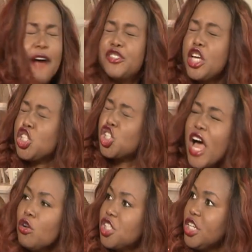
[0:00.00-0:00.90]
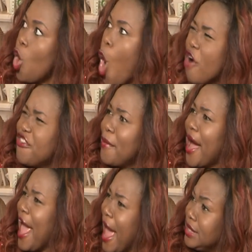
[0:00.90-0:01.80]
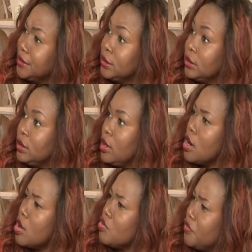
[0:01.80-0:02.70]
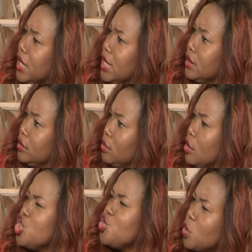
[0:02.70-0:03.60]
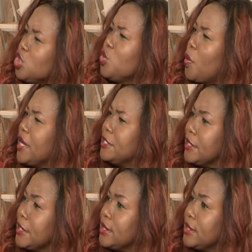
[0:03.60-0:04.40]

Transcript: After shouting over my head? Oh, really? You want to know what I think?